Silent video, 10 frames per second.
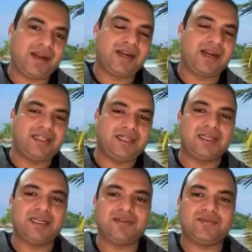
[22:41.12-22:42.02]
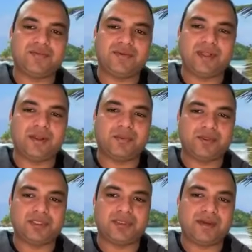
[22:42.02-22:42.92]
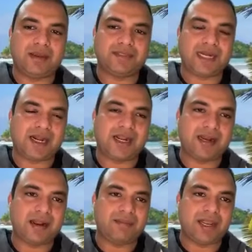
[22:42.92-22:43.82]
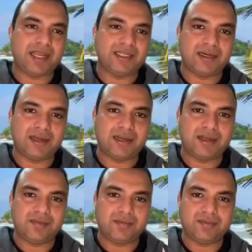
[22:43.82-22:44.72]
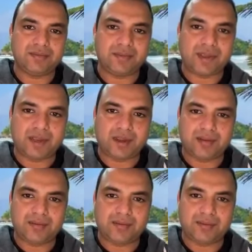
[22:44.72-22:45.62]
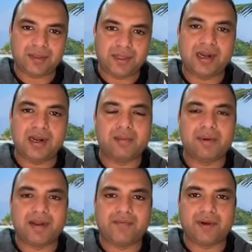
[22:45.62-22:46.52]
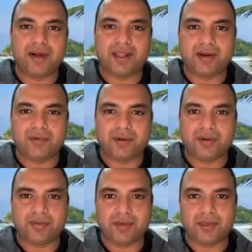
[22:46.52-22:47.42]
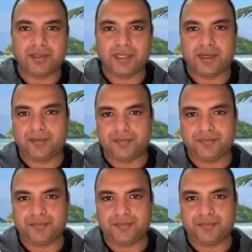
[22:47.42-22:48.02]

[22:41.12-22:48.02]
containerization is the process of abstracting an application. They're a little bit different than what you said.